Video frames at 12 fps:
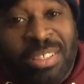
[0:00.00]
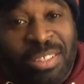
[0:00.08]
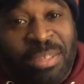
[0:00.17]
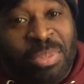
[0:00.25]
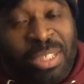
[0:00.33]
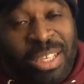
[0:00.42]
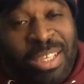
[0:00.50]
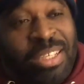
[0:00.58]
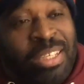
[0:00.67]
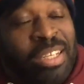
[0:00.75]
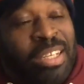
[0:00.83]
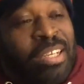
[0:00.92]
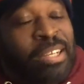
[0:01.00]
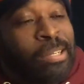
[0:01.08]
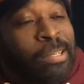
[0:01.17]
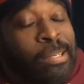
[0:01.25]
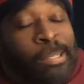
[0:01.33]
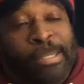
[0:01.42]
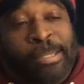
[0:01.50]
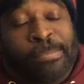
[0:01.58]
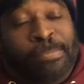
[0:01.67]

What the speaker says: You know what I'm